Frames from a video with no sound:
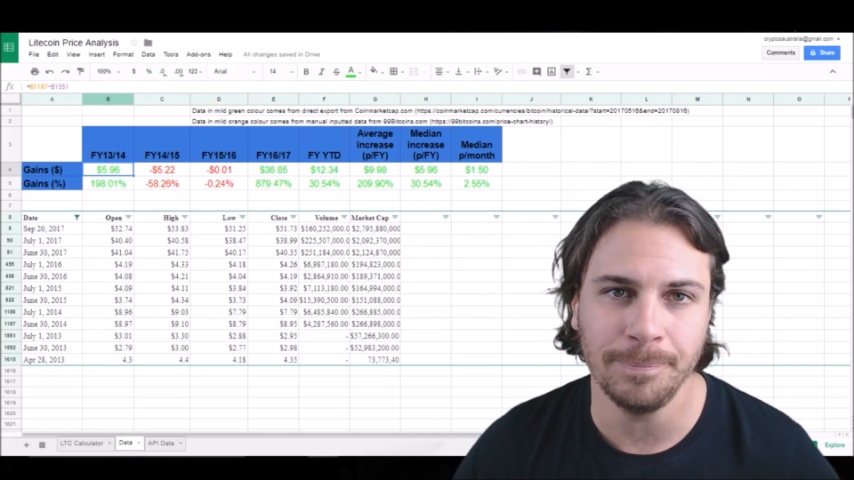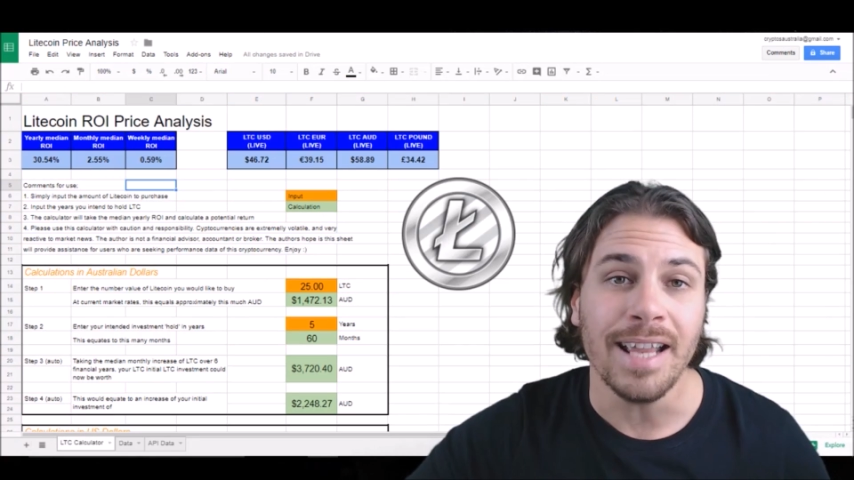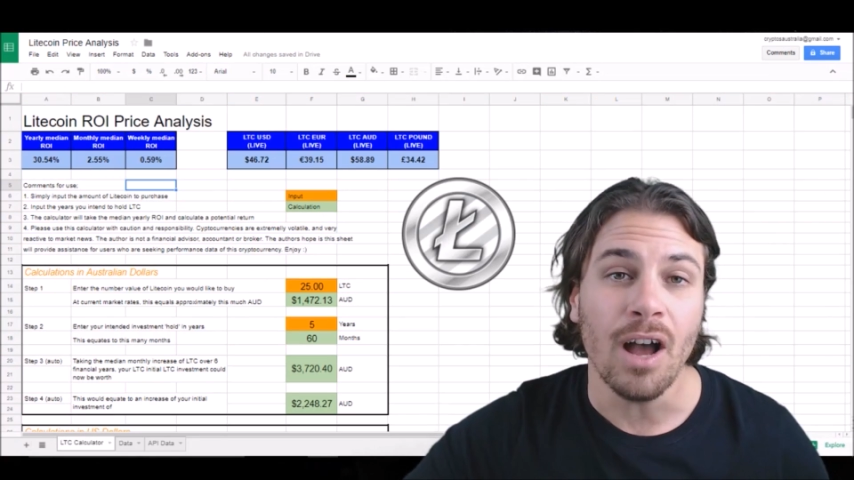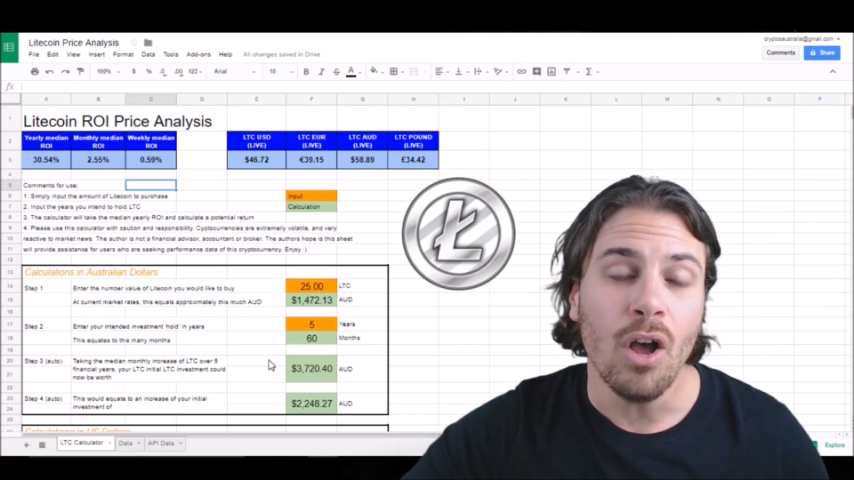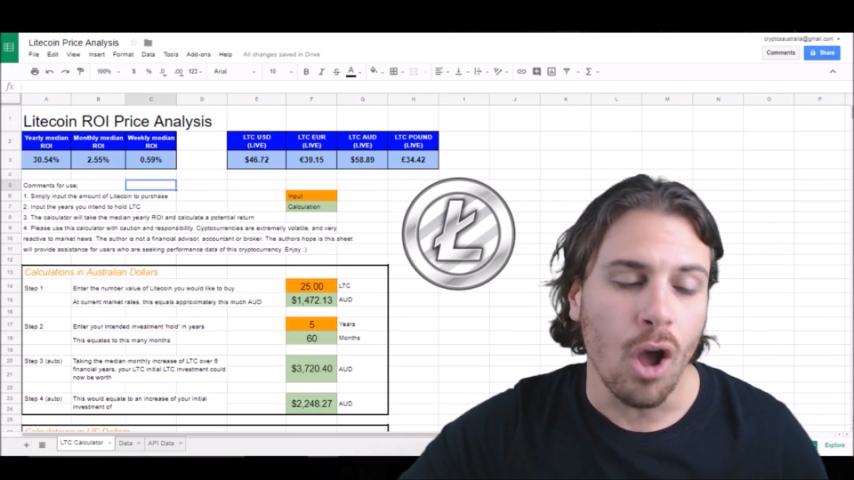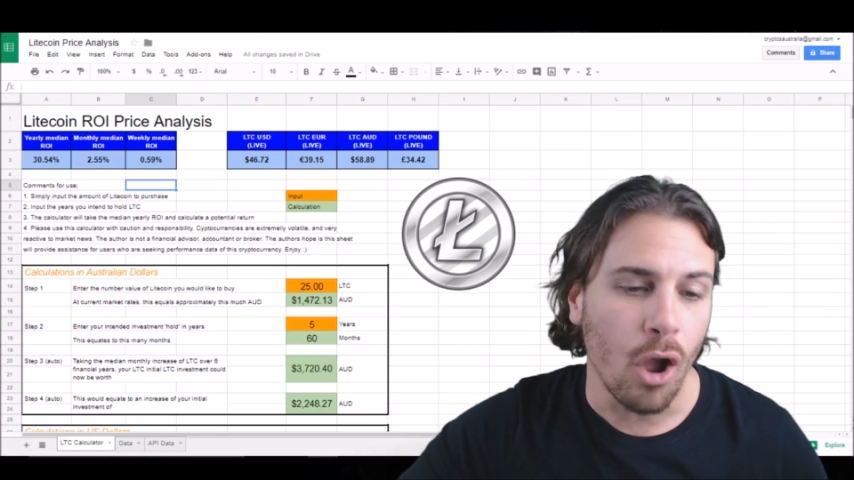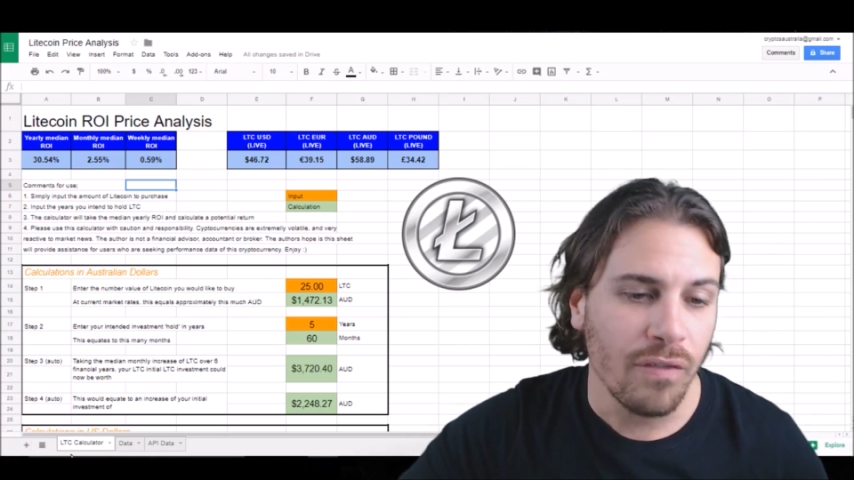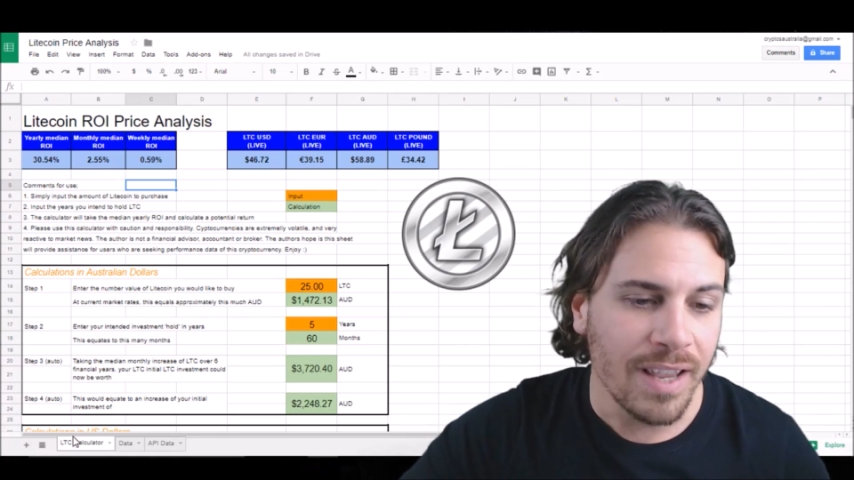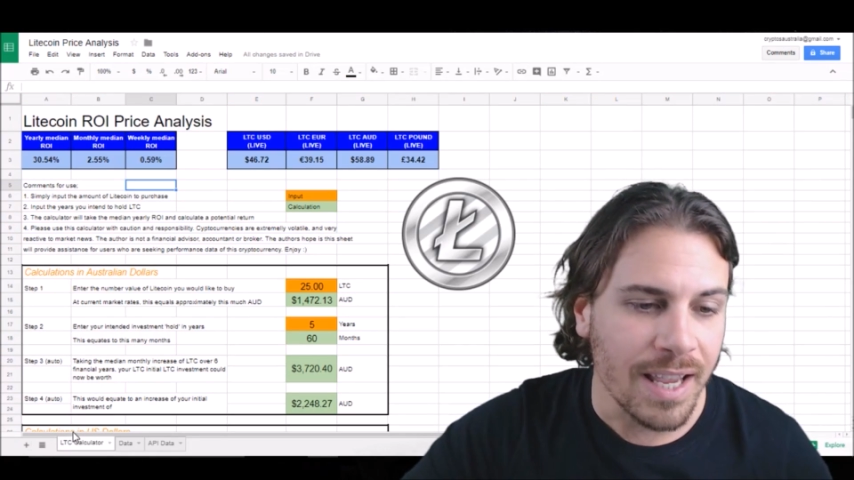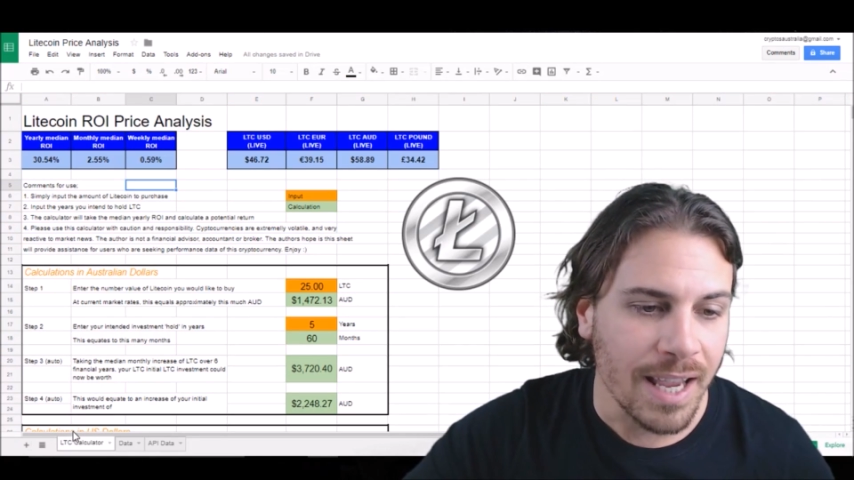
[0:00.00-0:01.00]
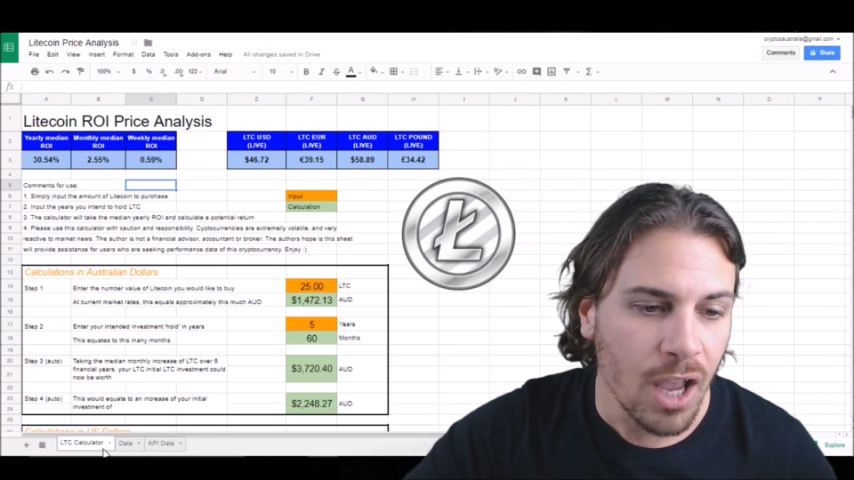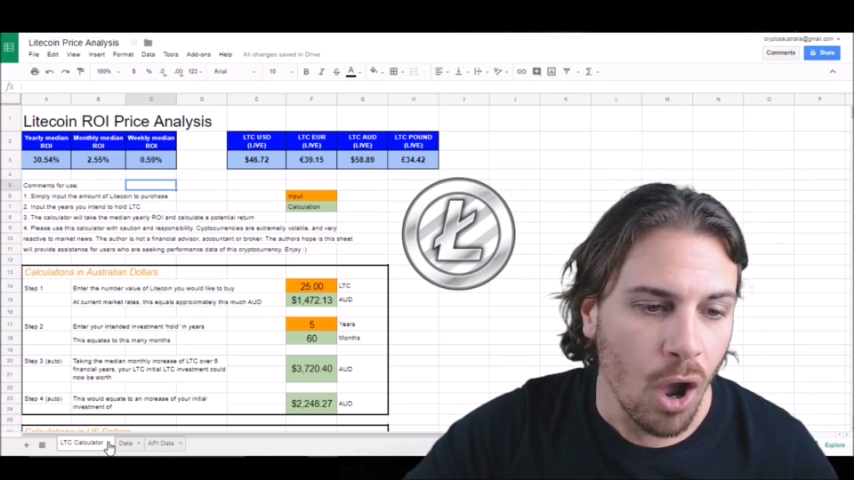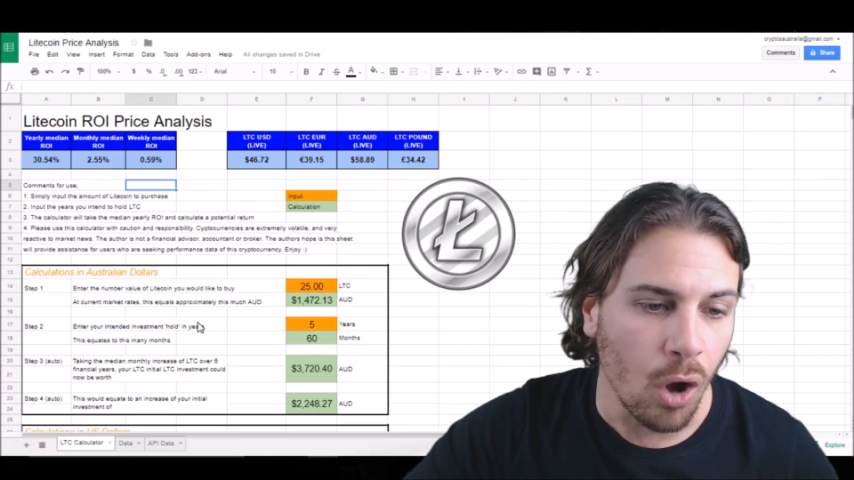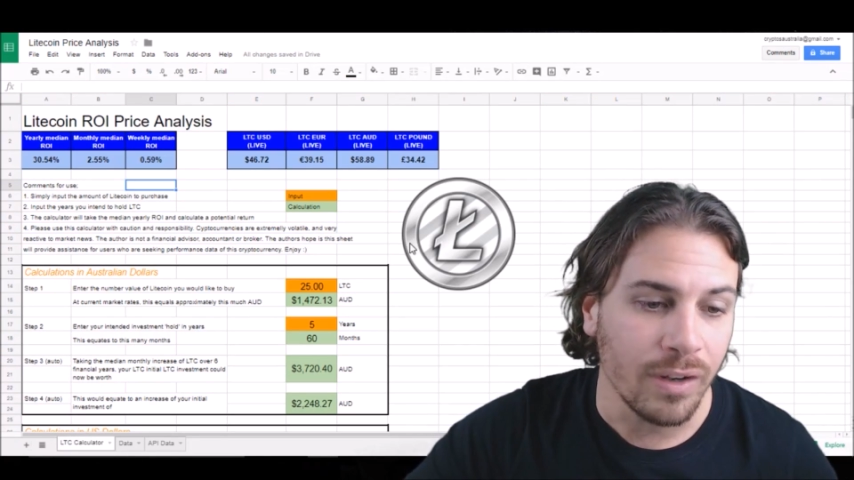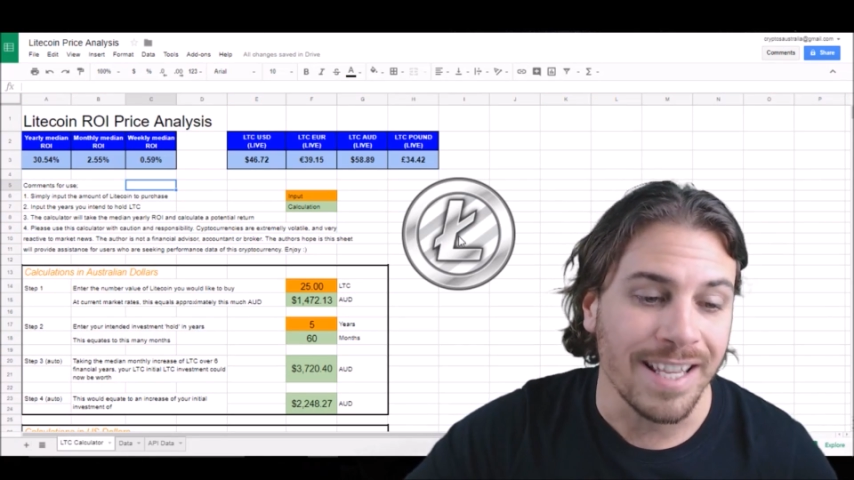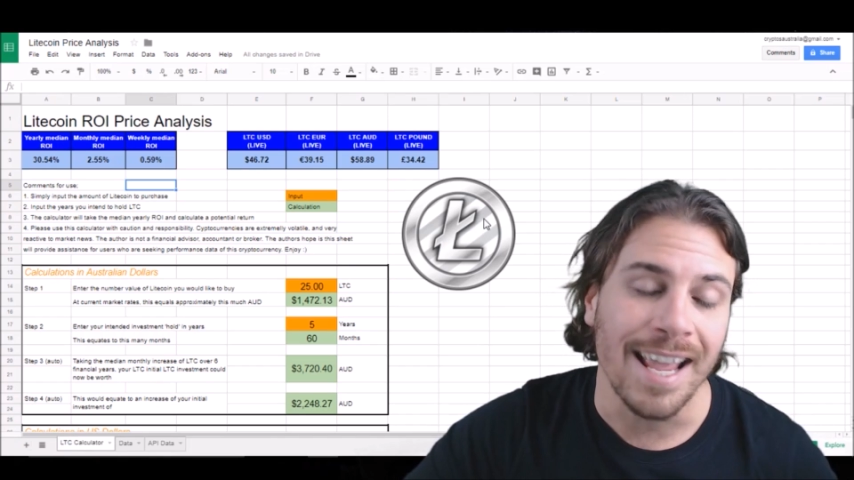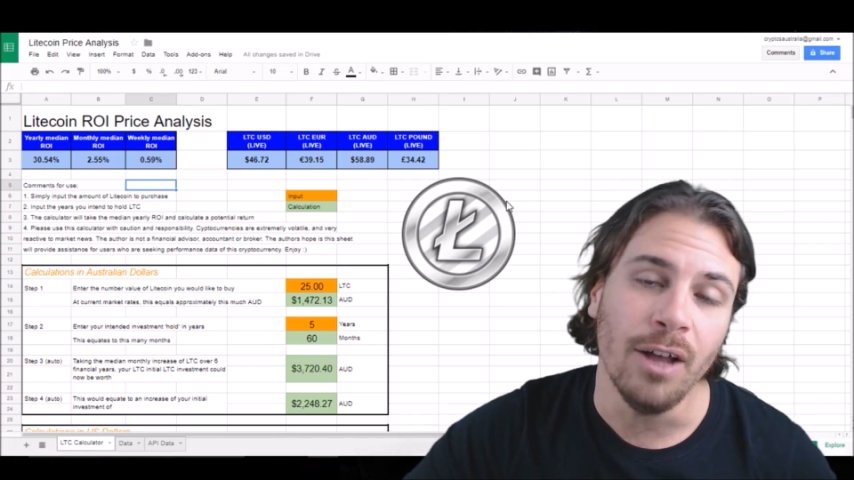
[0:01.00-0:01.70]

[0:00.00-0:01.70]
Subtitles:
Now over here on the